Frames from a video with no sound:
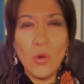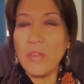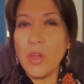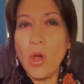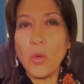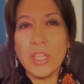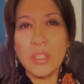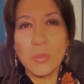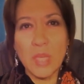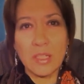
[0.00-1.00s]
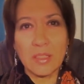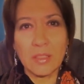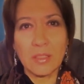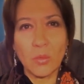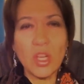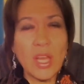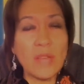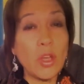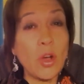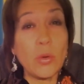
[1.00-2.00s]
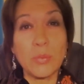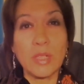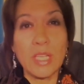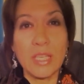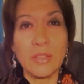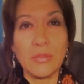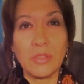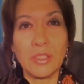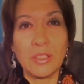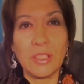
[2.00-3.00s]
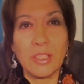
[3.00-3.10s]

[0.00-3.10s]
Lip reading: Who have you always been? What have you always believed?